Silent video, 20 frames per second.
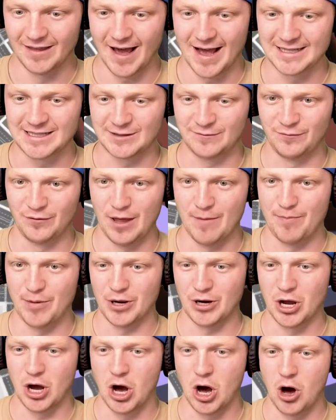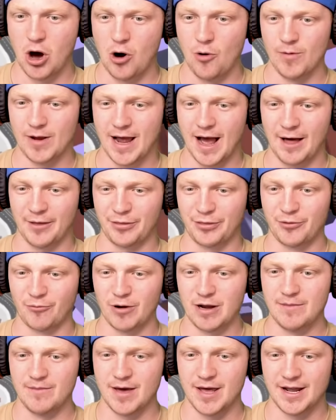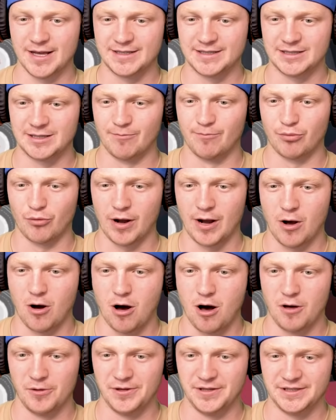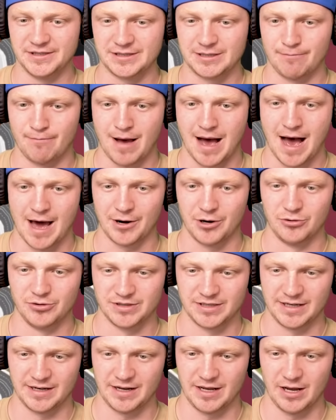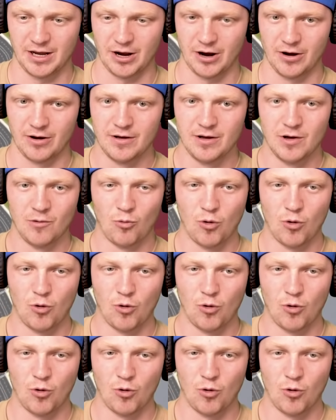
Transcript: Let's flip and go. We got 3 minutes to bring all these tomatoes in here.